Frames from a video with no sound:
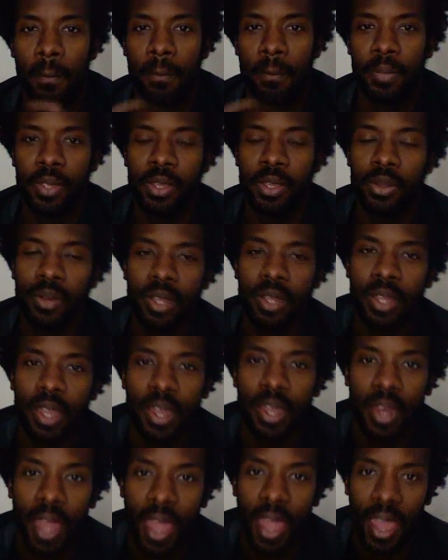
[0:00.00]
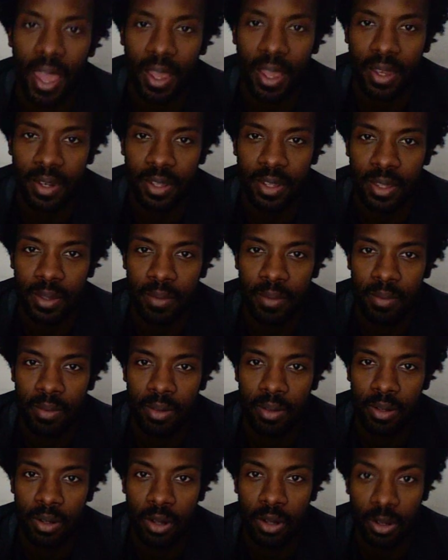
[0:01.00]
beauty and agony
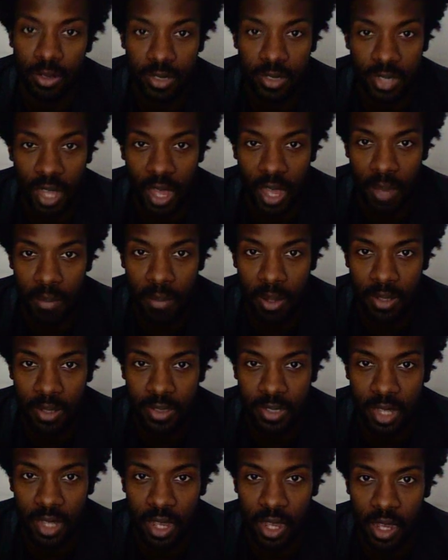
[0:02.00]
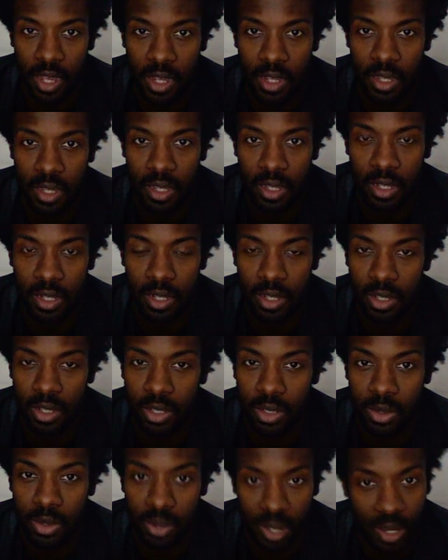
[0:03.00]
go side by side.
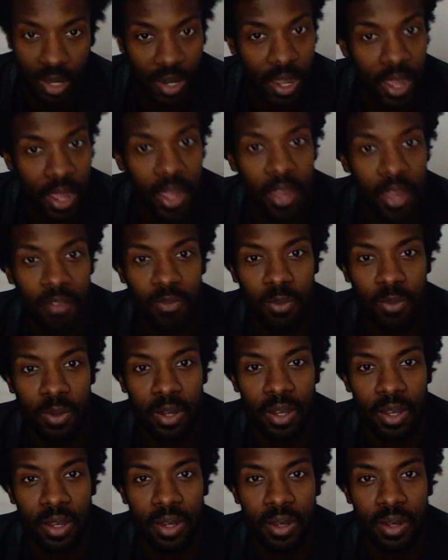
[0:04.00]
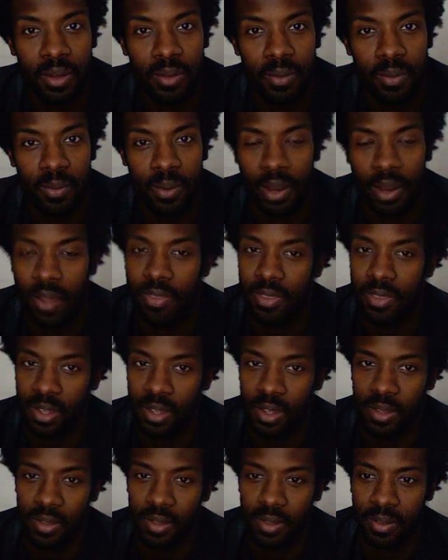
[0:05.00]
You cannot have one without the
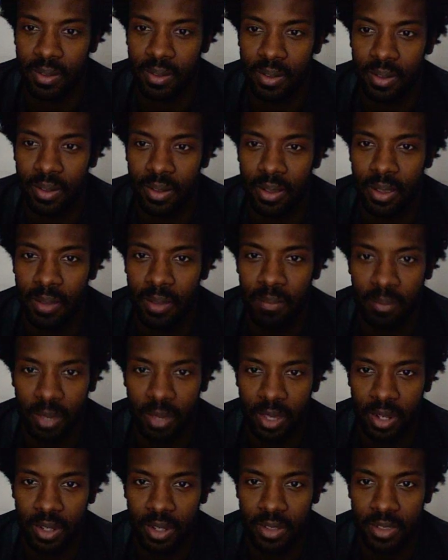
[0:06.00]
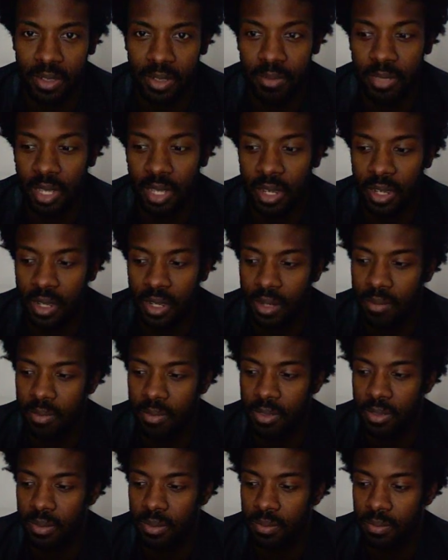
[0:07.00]
other. Meaning
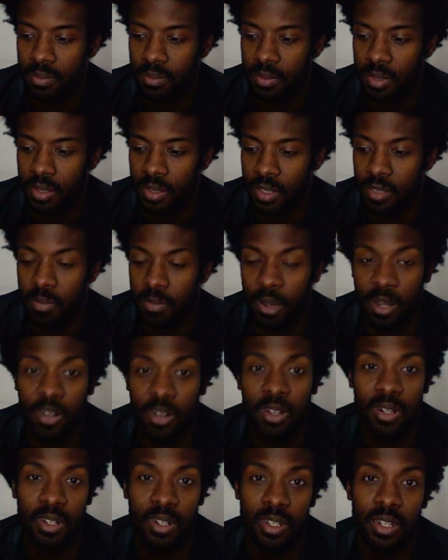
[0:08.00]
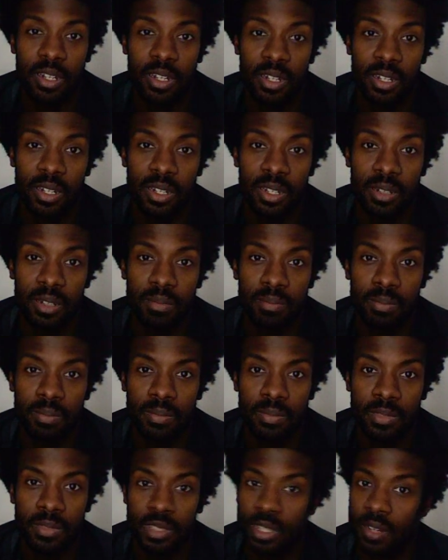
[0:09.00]
sometimes it's better to look good
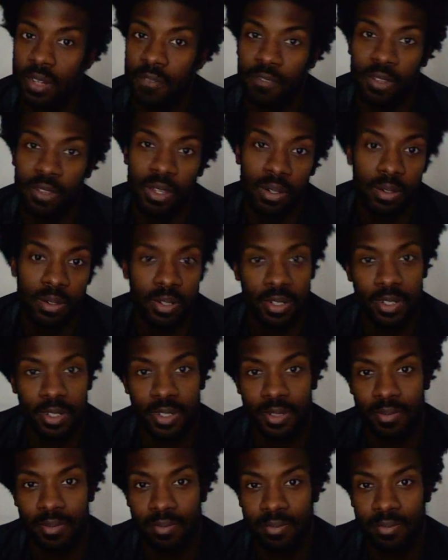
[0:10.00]
than to feel good.